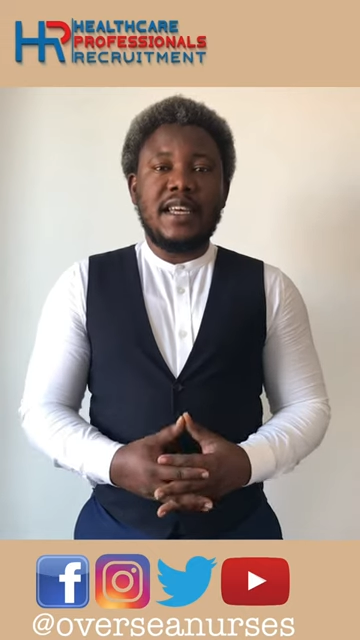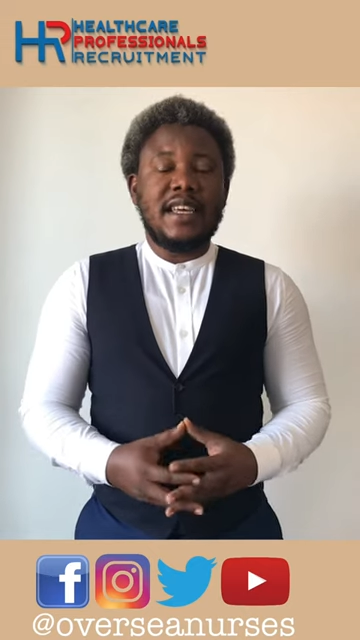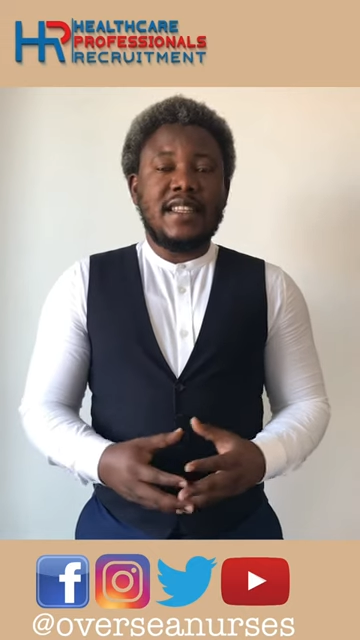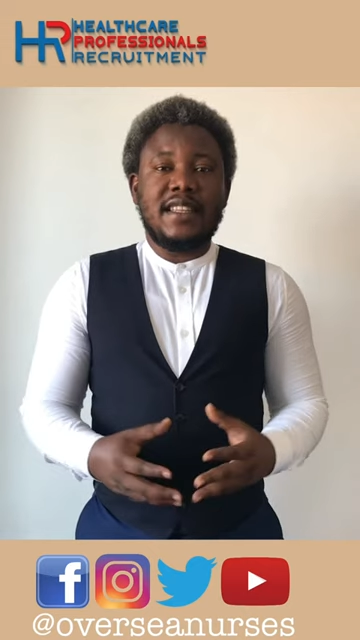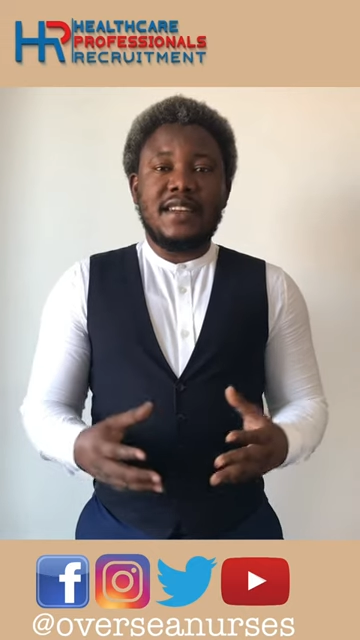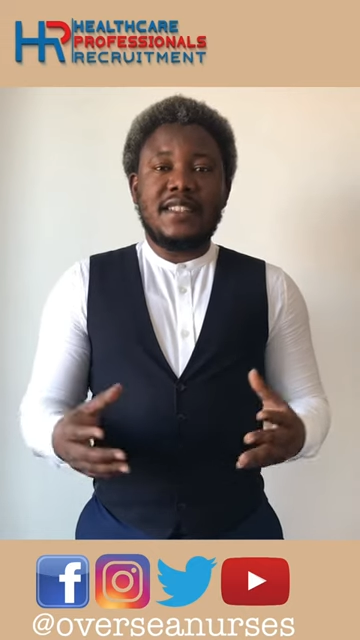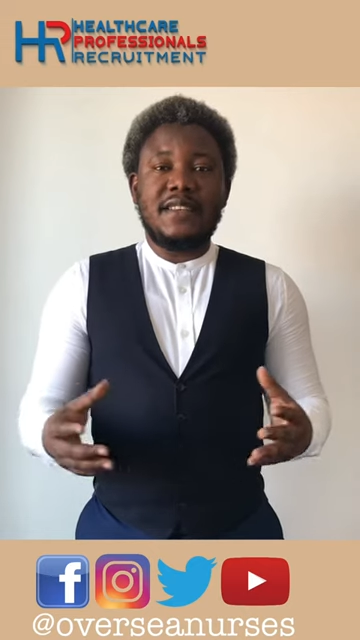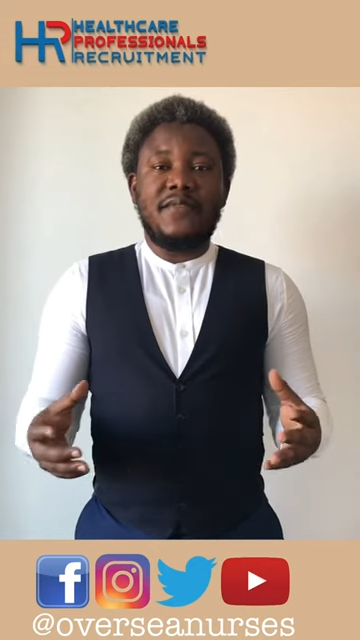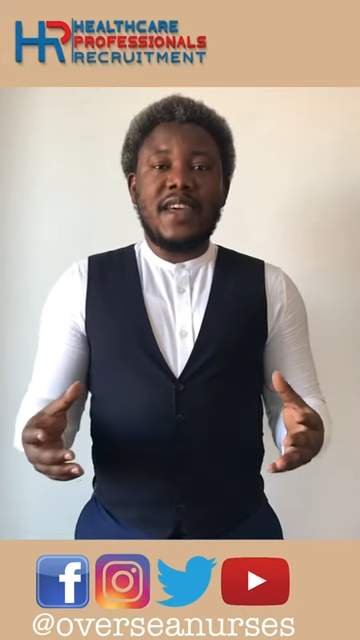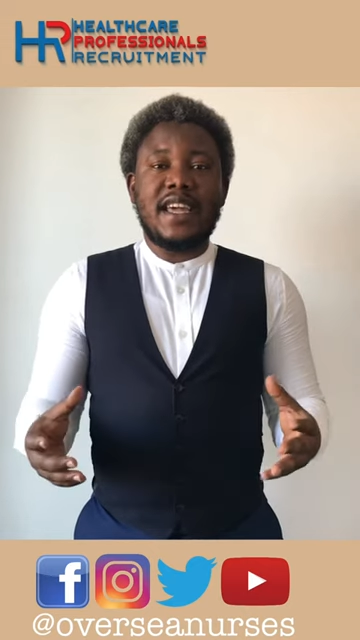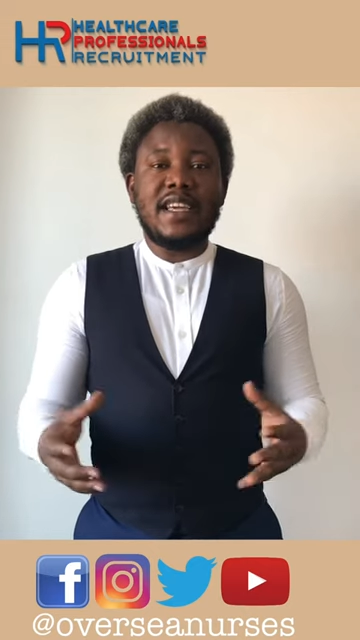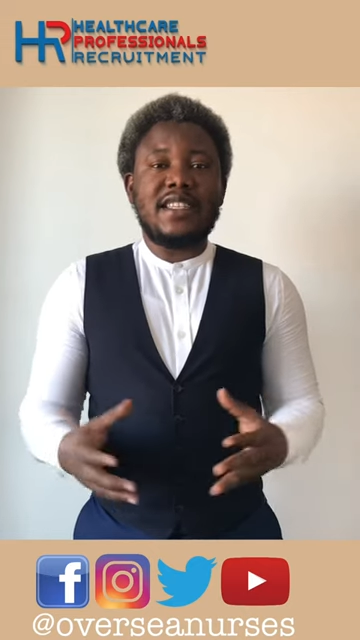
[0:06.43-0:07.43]
There is a
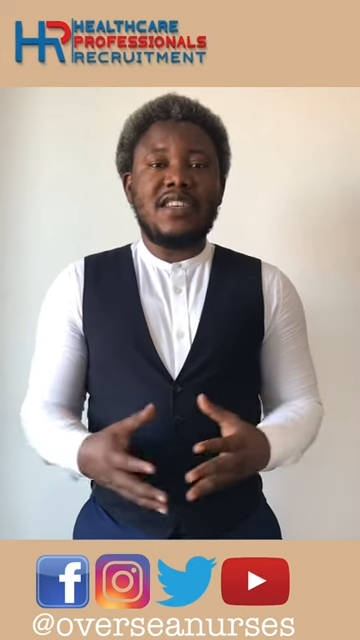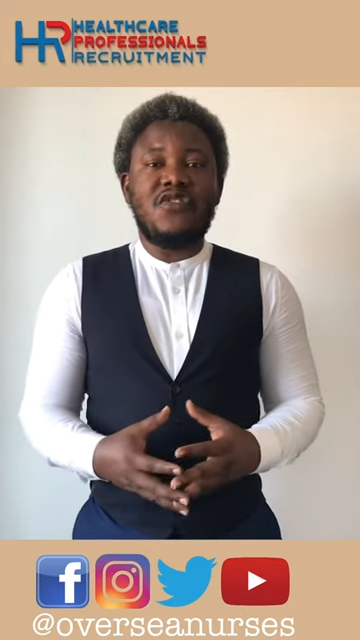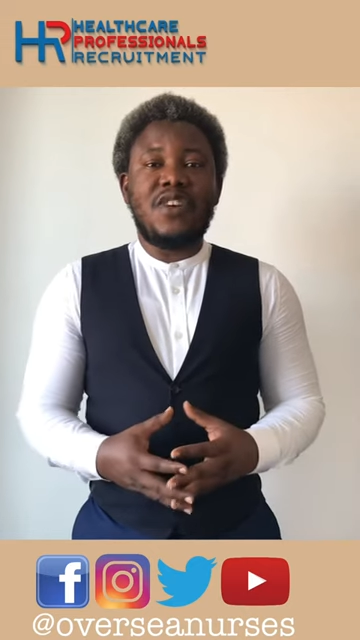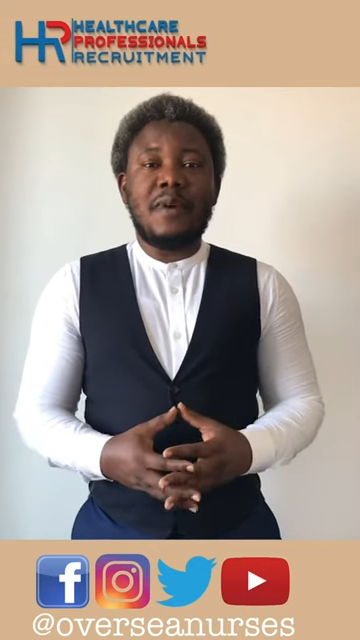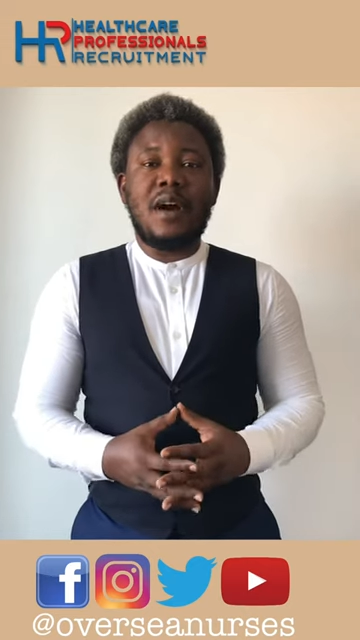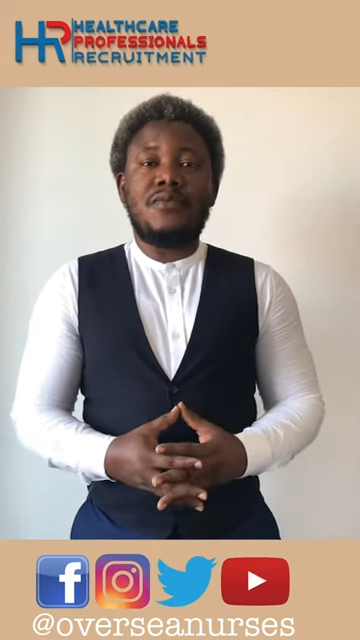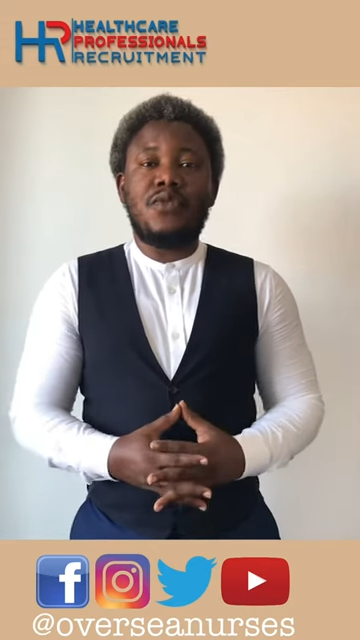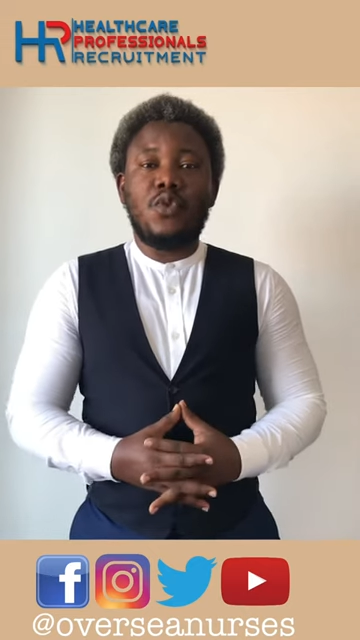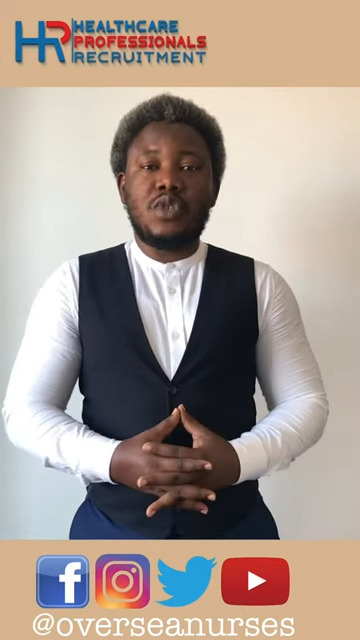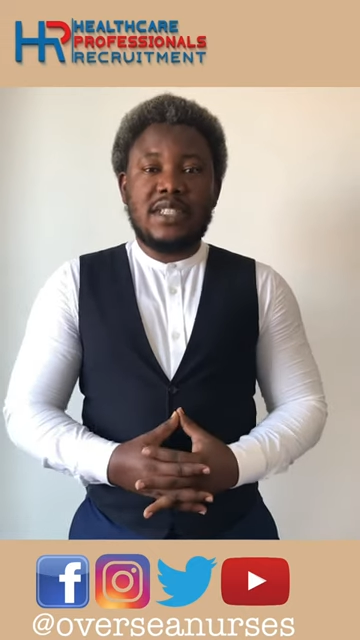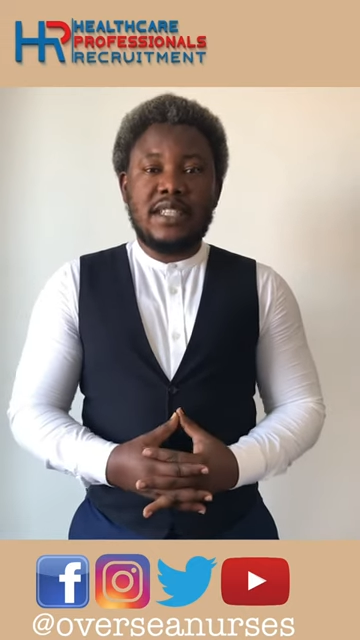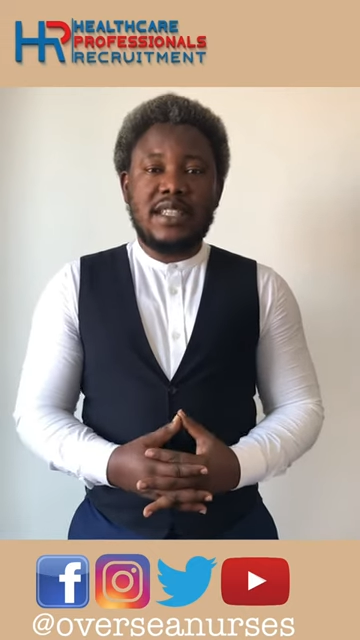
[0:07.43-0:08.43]
vacancy of about
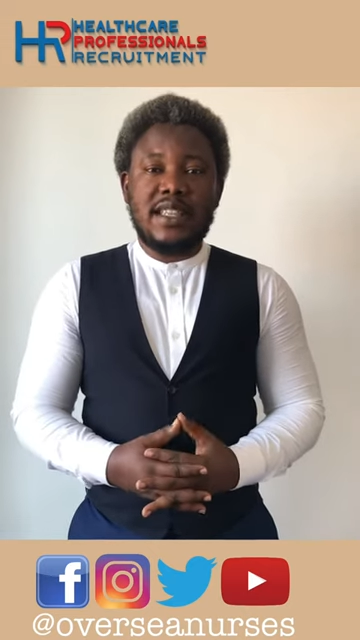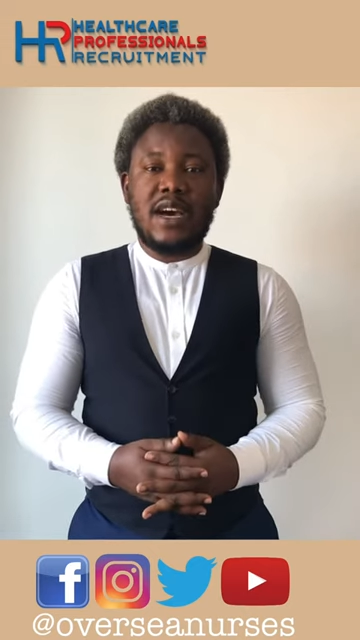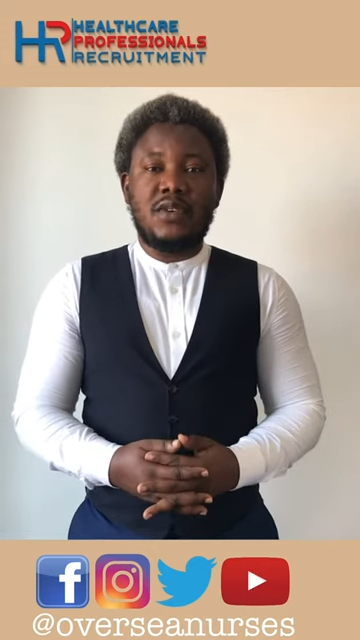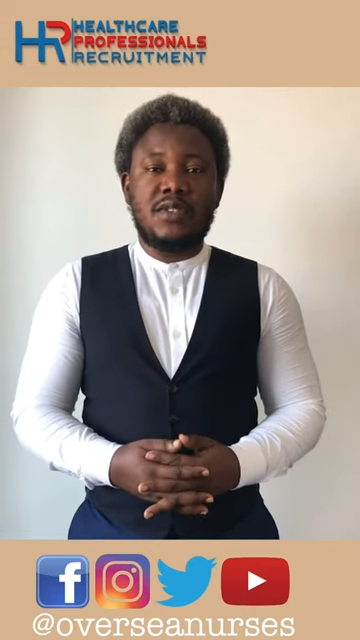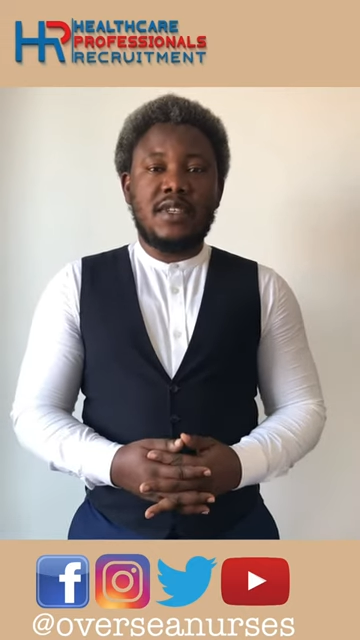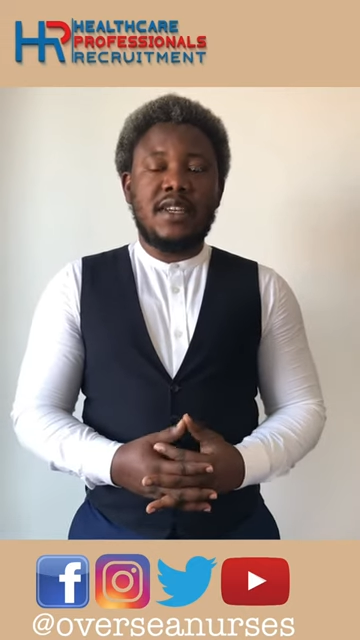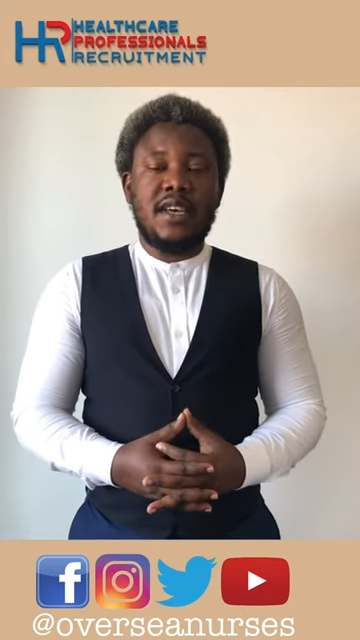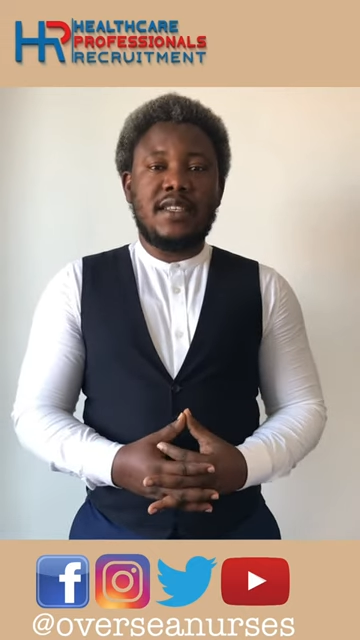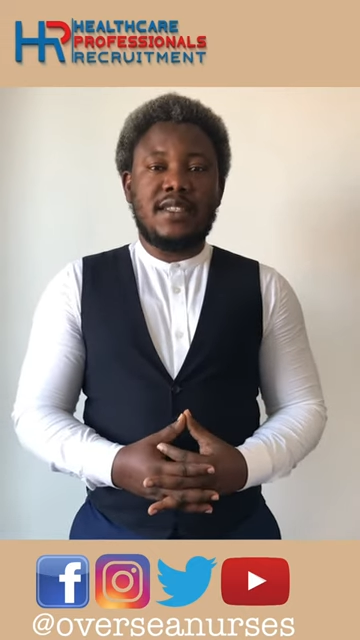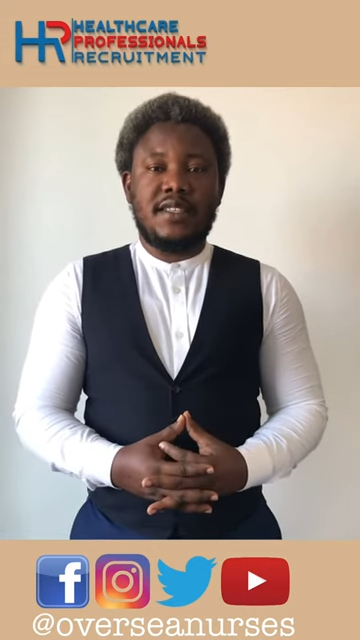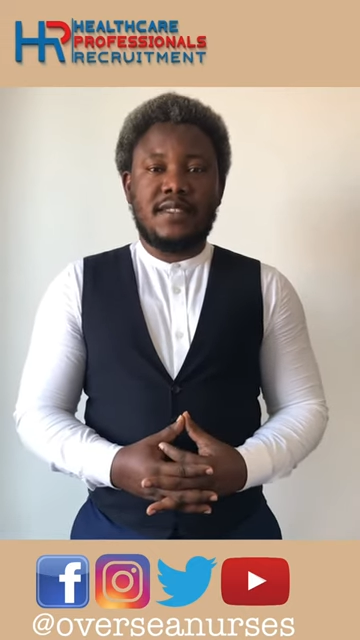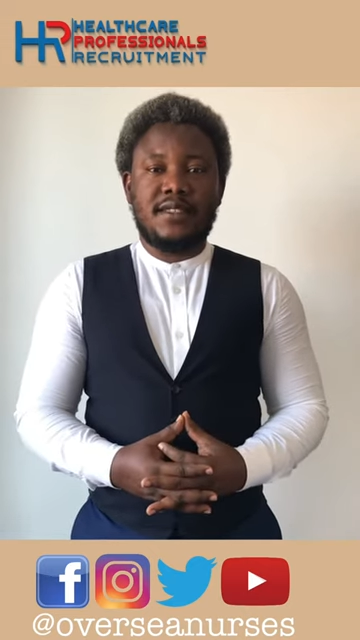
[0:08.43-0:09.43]
40,000
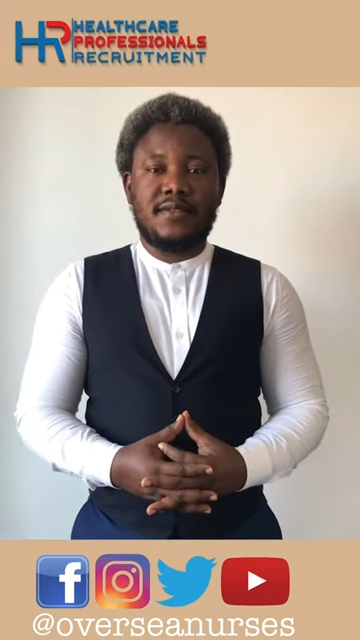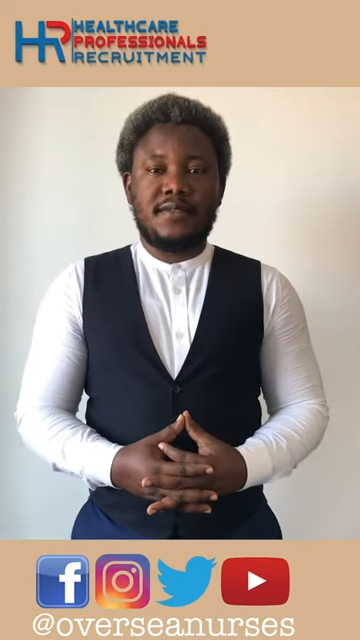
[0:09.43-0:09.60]
nurses.